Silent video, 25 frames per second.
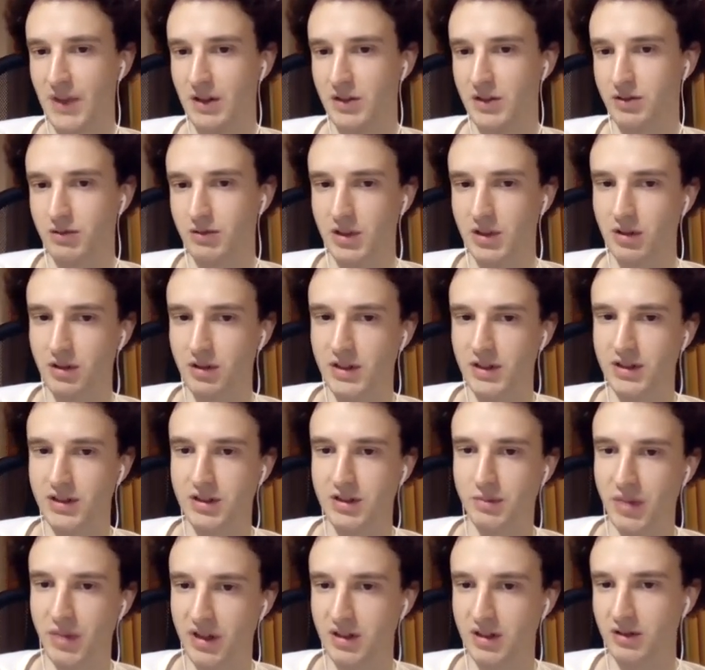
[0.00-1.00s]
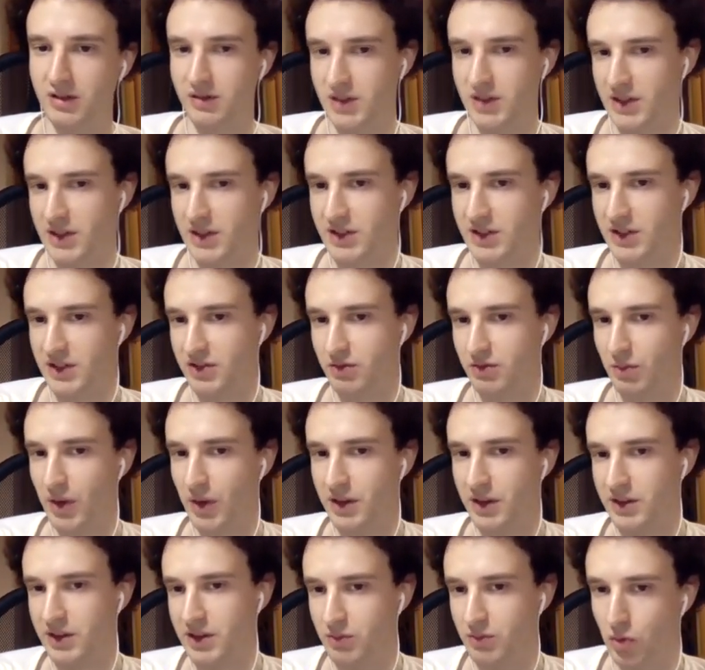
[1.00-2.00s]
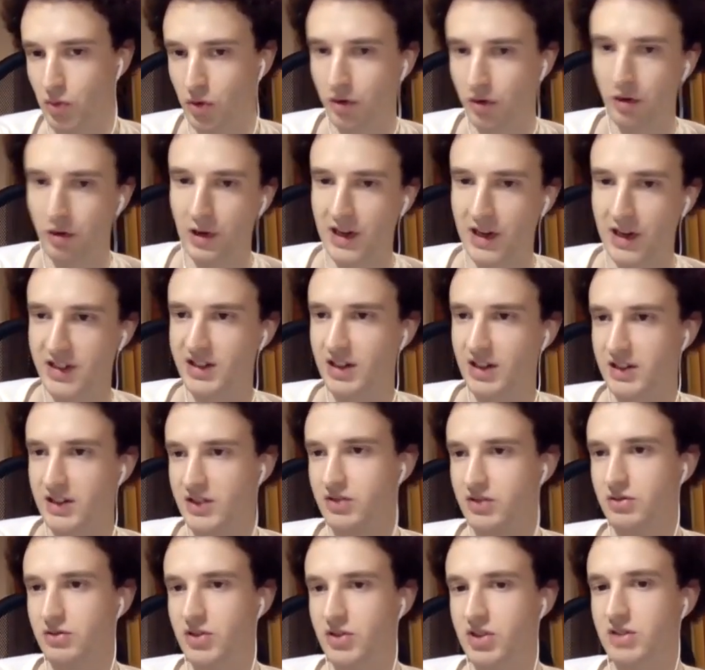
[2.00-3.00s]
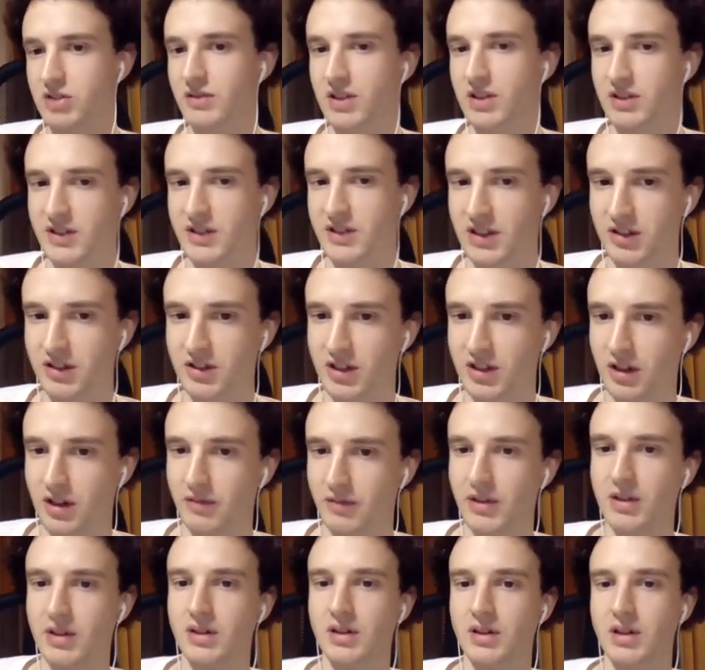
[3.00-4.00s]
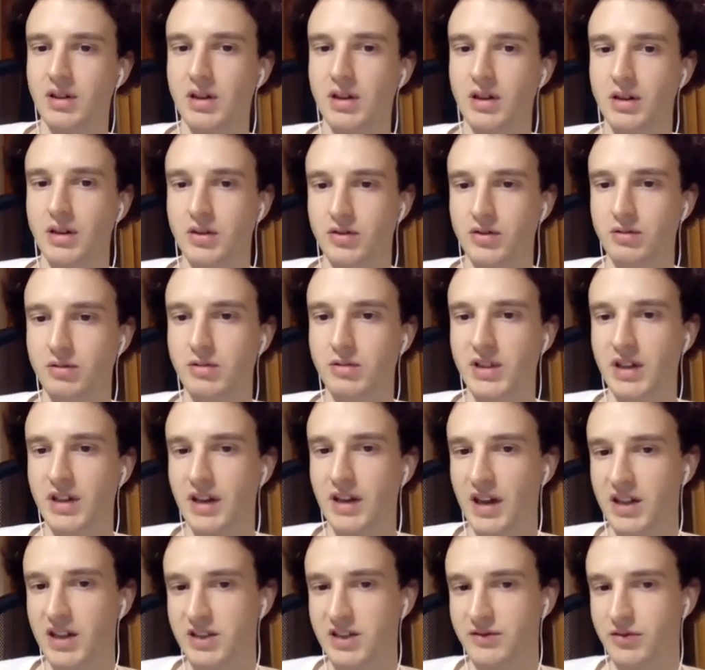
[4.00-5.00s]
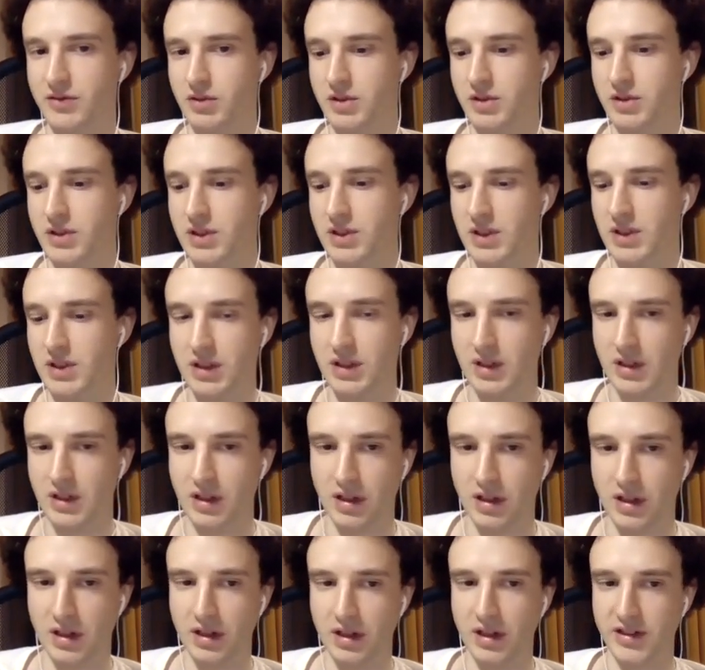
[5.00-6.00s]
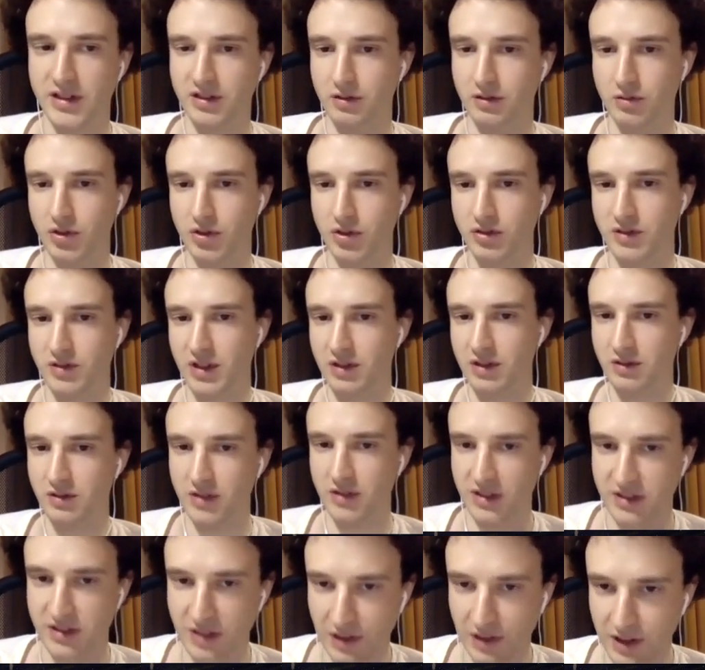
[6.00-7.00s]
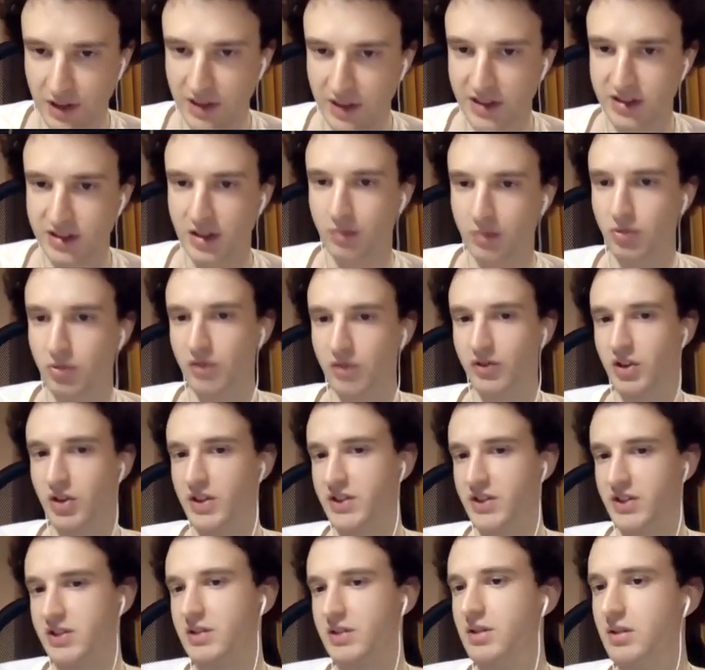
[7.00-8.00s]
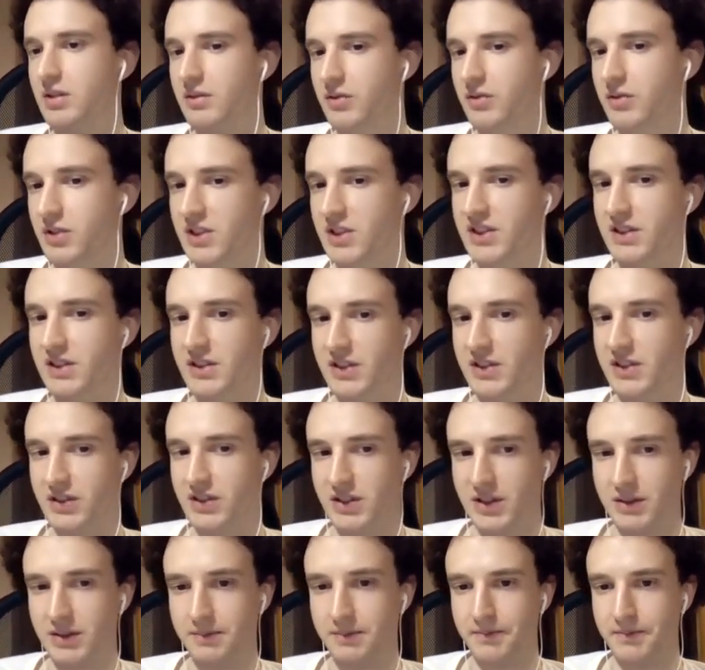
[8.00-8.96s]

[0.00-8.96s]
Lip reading: So recall that depending on the instance, we might need more or less cuts to achieve a consensus halving. So we can ask for a solution that uses the least number of cuts for this instance.